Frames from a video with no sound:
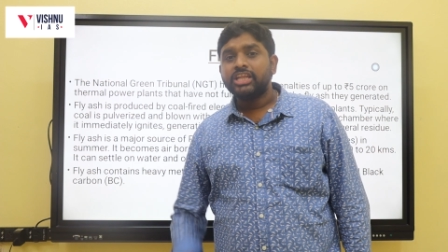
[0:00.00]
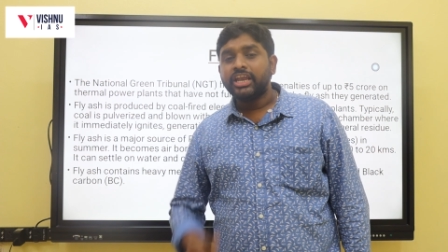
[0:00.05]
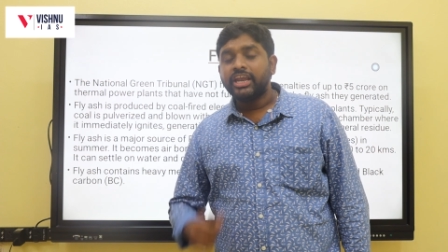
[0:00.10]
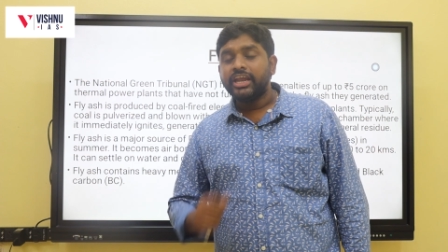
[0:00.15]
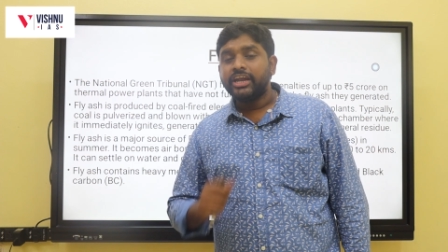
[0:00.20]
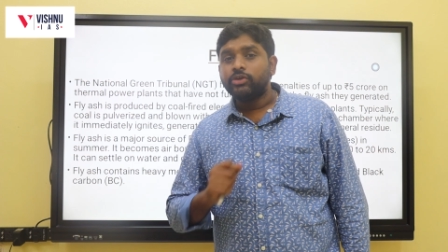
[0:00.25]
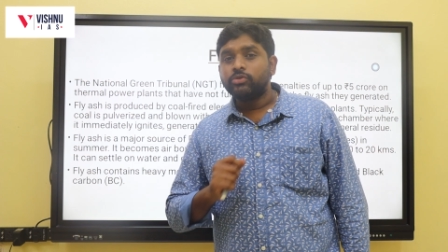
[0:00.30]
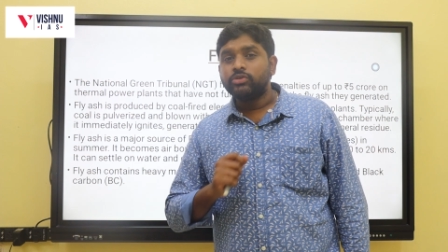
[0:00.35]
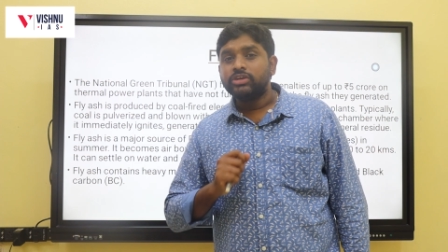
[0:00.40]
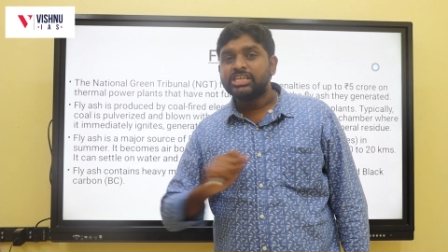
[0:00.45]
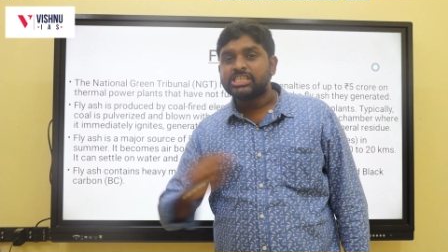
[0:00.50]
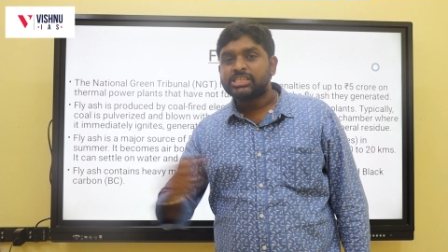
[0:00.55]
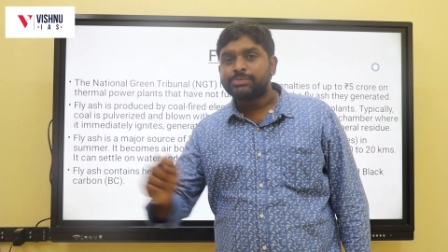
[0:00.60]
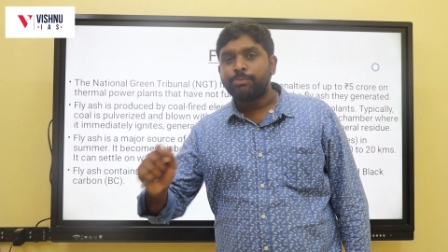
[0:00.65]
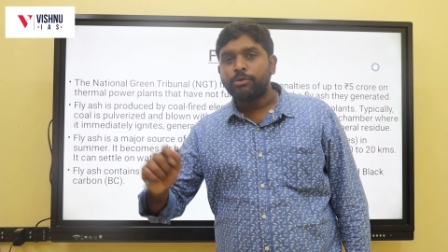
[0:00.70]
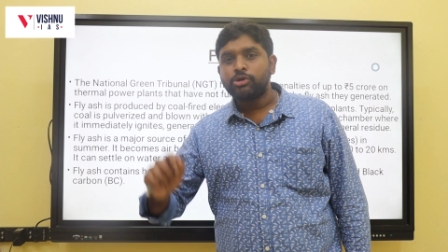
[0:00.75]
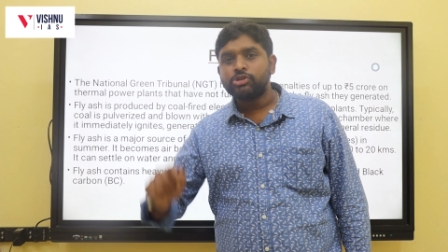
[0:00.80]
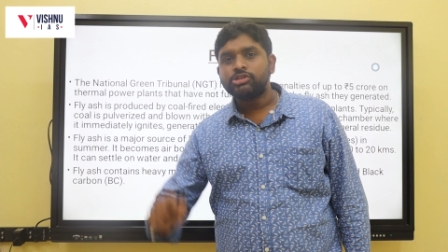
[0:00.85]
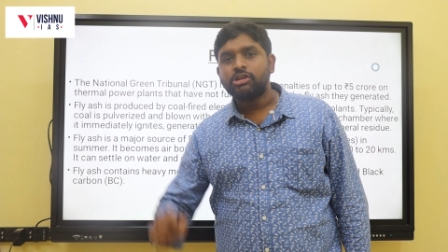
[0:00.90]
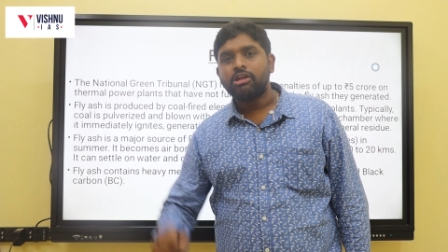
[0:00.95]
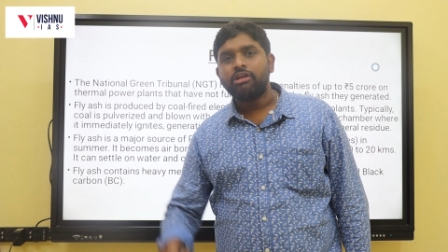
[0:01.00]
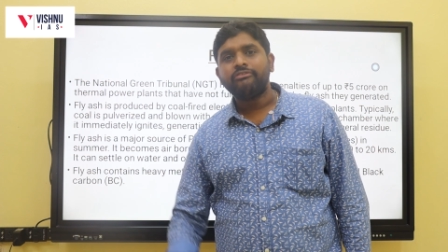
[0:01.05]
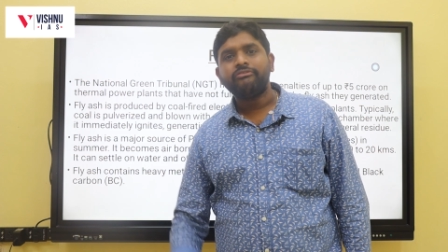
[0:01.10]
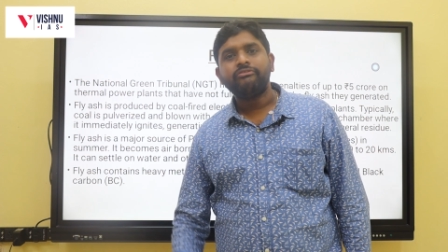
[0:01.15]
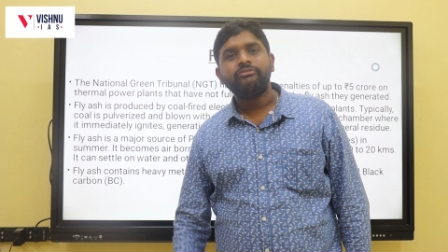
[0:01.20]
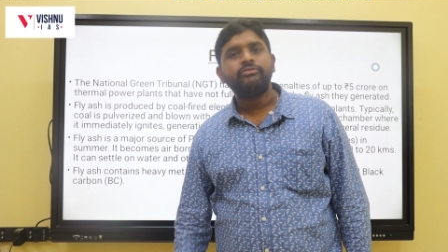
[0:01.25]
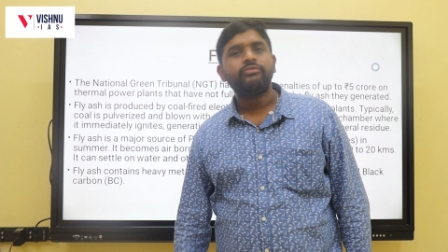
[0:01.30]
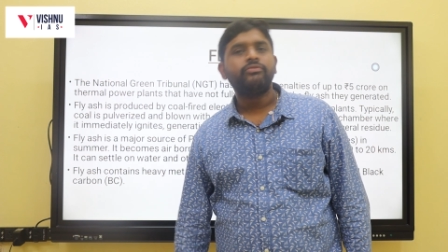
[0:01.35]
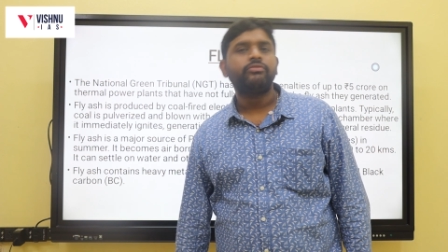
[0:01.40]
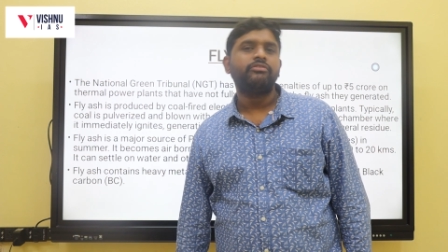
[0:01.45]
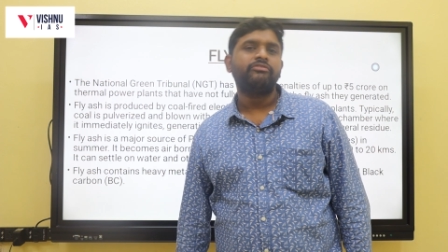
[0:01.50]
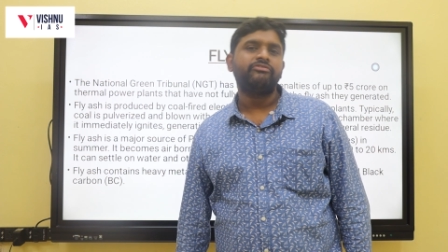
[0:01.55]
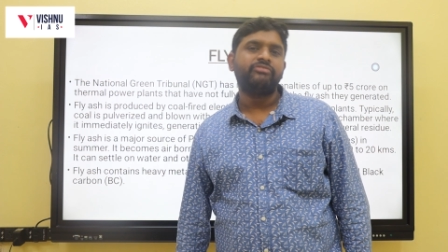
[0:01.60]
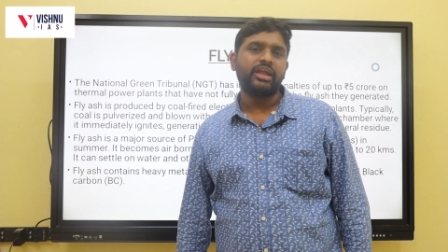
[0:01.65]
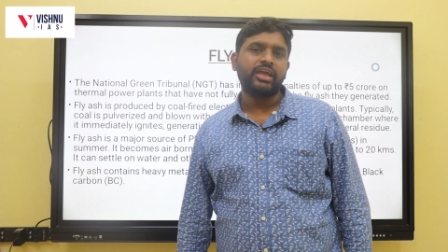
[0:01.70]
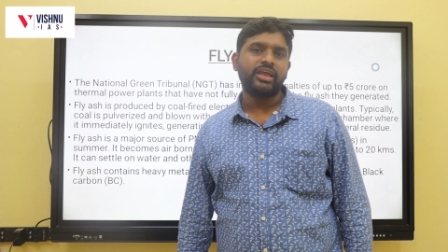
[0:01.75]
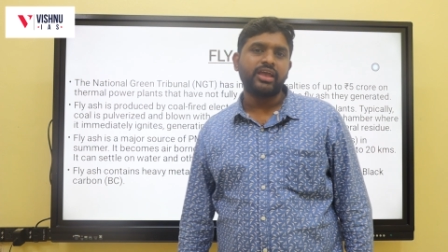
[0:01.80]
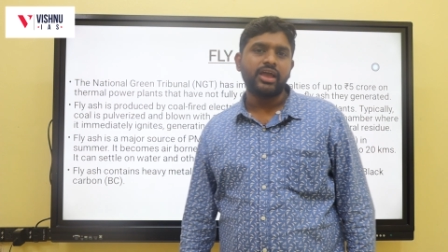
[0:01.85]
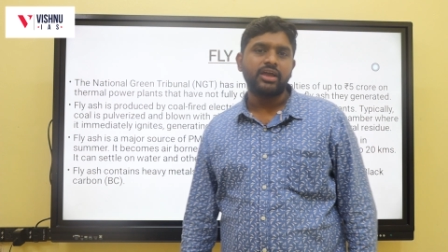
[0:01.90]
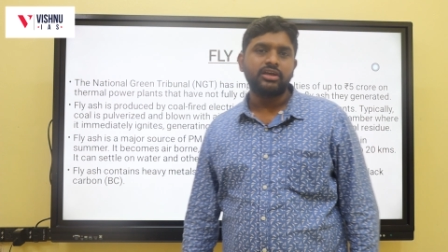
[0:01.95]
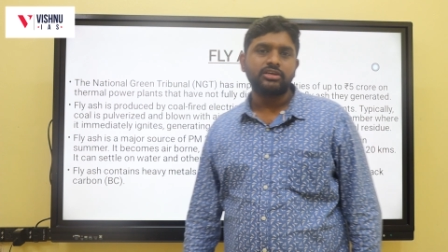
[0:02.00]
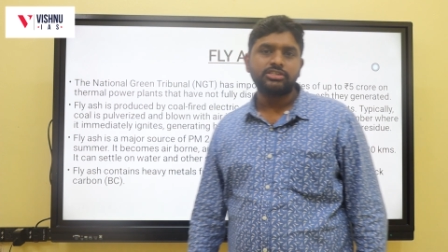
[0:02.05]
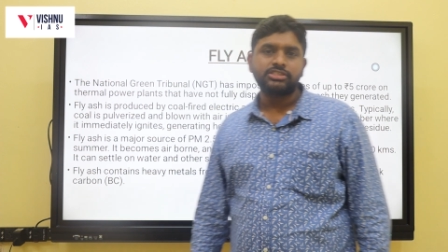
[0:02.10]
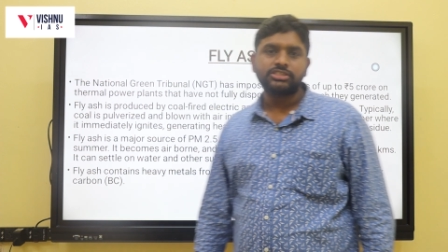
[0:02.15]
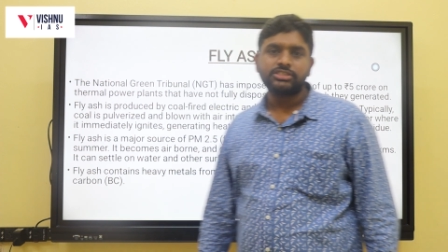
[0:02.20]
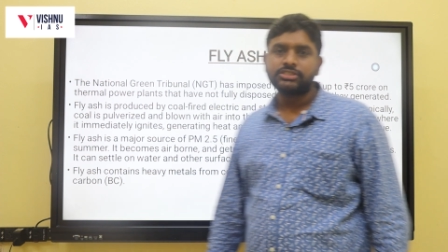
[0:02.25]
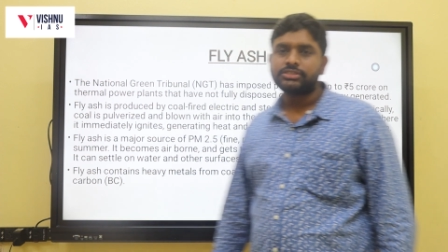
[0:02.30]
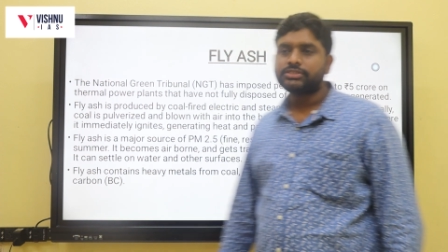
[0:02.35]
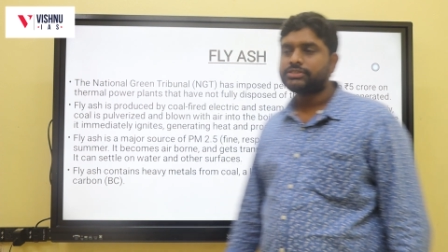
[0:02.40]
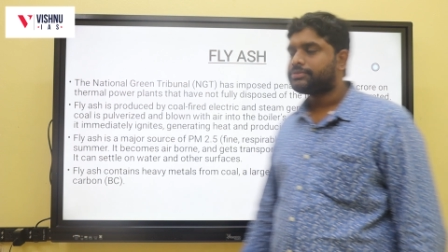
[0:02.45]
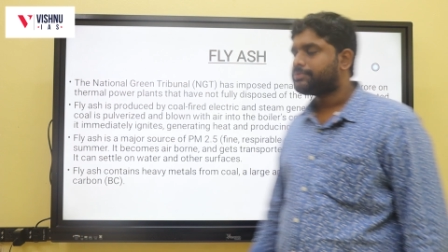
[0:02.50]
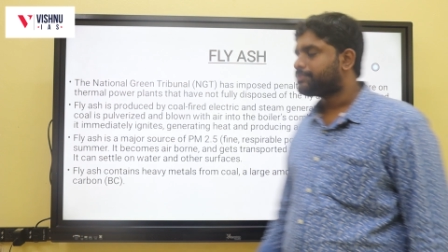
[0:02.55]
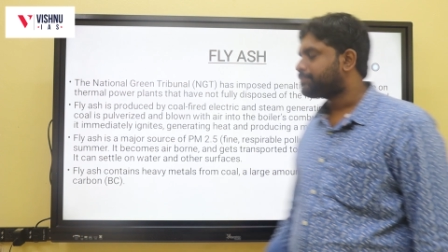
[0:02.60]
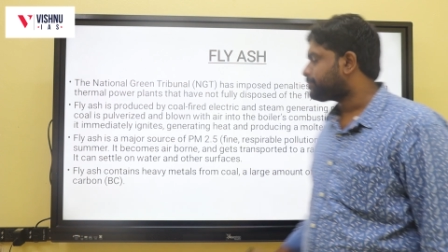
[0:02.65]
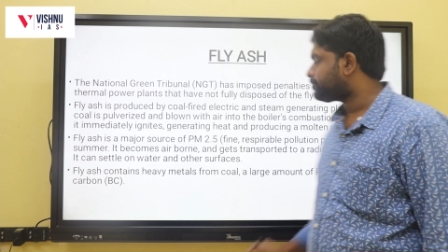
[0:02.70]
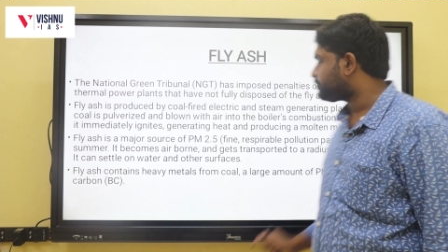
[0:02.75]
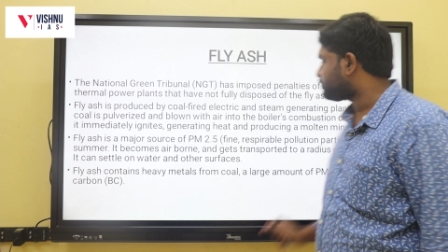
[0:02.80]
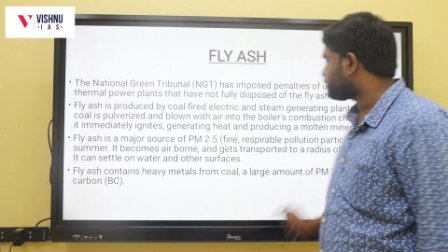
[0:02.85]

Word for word: They need to disposal of fly ash.